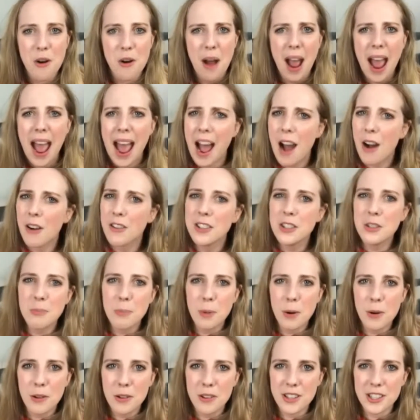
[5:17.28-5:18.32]
how you
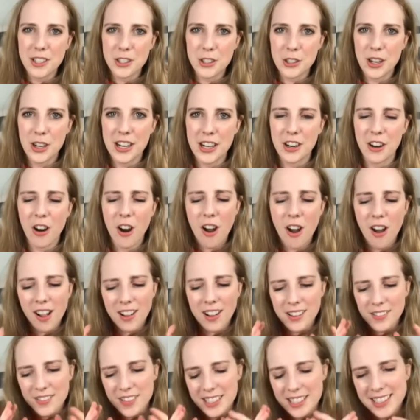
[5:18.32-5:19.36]
pull the trigger,
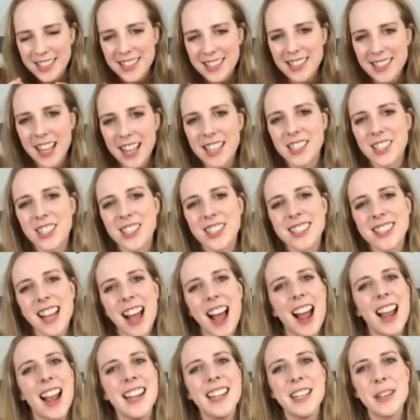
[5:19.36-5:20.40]
all of these such
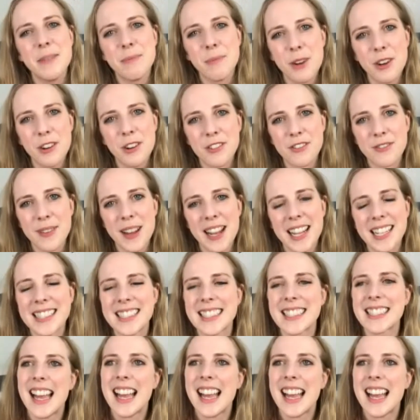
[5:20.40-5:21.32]
tiny movements.